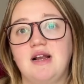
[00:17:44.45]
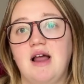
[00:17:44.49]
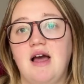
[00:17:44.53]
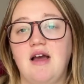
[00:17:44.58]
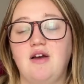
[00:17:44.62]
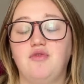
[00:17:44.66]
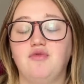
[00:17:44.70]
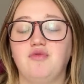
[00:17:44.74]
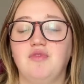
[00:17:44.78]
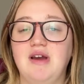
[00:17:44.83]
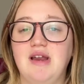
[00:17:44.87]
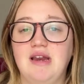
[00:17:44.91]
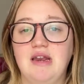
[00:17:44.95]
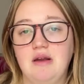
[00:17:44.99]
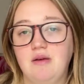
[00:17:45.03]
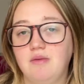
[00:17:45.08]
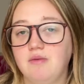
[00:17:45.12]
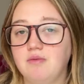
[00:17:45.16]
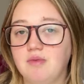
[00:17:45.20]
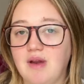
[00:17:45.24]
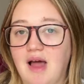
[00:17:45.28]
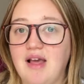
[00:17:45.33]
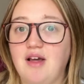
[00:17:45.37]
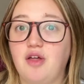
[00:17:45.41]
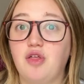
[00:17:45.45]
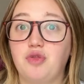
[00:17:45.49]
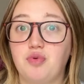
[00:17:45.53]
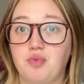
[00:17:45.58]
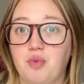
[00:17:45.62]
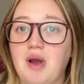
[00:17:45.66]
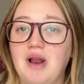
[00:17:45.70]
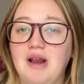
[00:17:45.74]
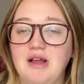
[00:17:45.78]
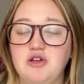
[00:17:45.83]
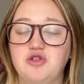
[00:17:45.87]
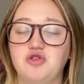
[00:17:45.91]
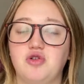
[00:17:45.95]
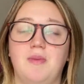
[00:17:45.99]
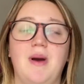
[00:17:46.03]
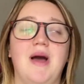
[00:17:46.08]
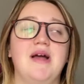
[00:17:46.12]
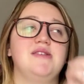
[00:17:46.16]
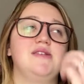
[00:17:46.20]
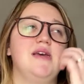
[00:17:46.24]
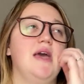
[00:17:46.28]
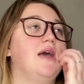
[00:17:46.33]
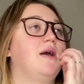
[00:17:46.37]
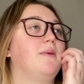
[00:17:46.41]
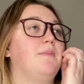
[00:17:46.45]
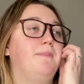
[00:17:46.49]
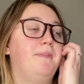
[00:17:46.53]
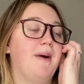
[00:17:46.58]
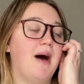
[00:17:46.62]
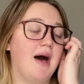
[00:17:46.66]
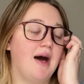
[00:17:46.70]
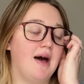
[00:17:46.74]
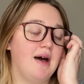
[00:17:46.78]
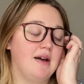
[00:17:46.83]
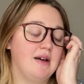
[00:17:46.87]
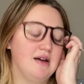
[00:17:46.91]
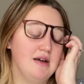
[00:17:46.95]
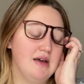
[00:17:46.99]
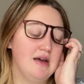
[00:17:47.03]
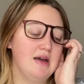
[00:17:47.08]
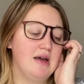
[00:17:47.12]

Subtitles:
like really like thriller traumatic, but